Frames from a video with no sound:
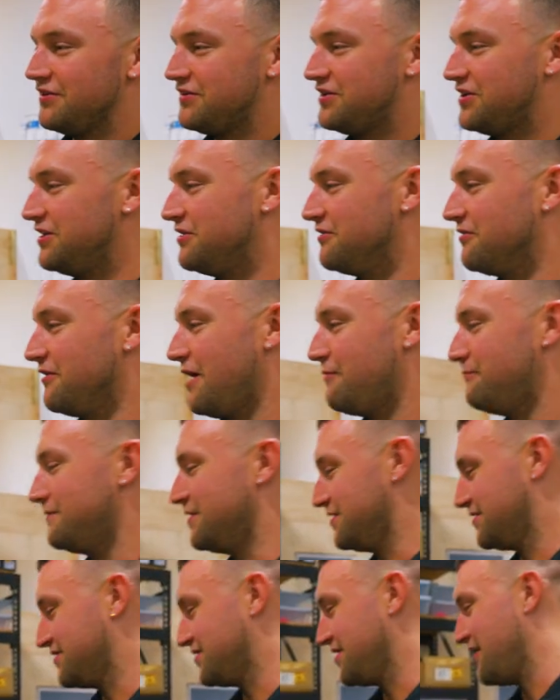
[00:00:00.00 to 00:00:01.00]
it's here, how we
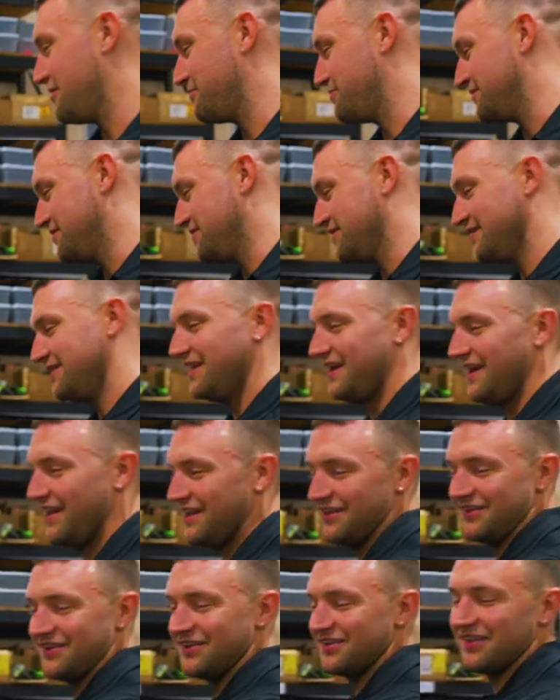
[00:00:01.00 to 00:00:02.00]
could stop it."
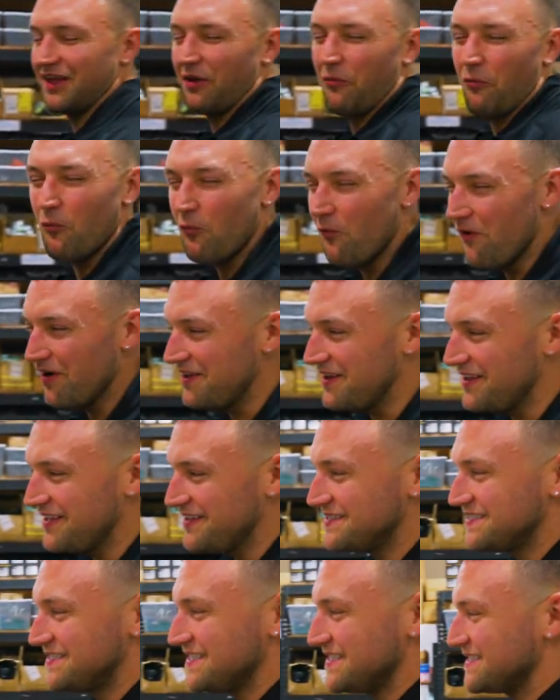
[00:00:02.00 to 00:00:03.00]
And it's just like, what
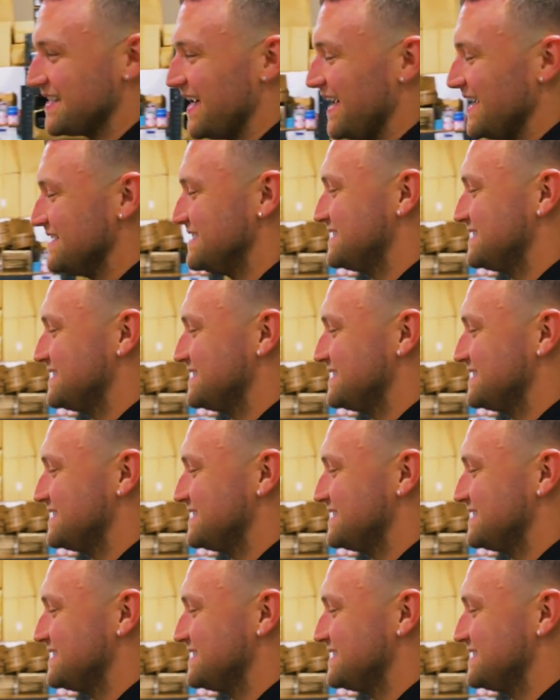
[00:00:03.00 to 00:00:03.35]
is this guy